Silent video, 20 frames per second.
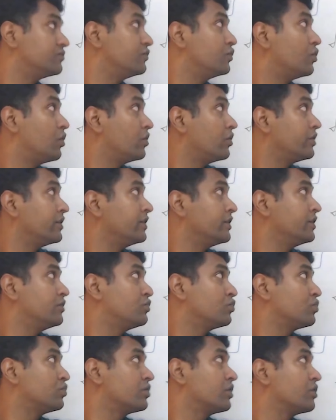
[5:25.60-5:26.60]
already
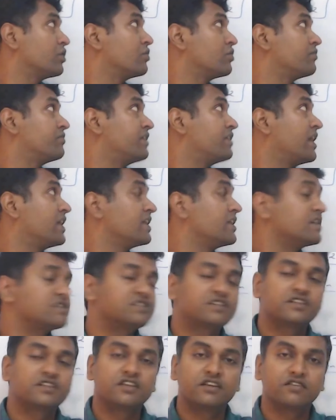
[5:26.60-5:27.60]
took care of direction
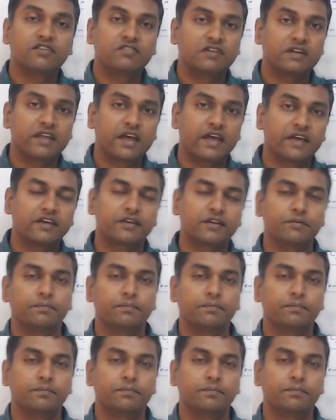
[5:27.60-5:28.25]
in our diagram.